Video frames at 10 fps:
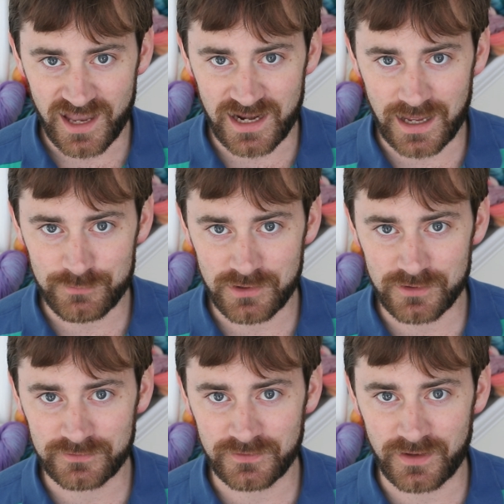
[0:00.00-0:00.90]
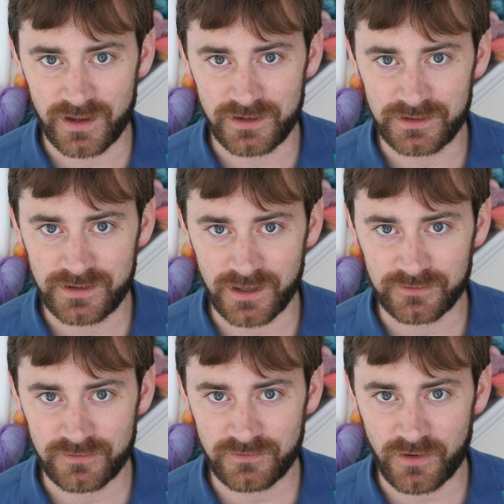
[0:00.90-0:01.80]
and I'm here today to
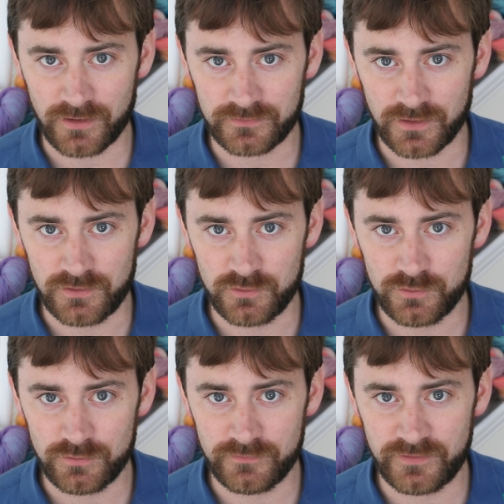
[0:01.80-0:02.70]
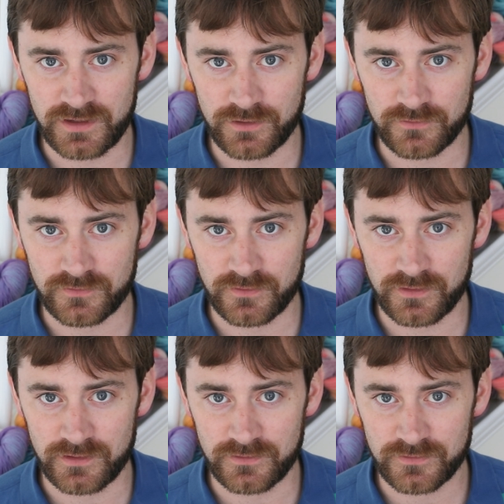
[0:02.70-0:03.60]
kickstart a new video
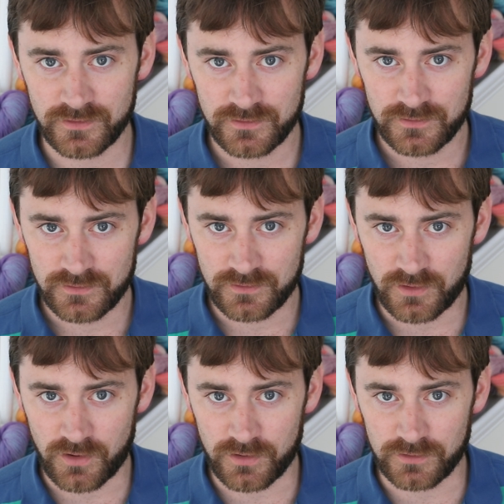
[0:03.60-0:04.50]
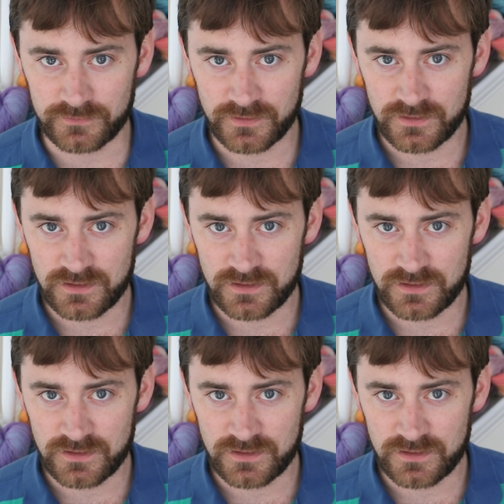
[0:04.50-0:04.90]
series called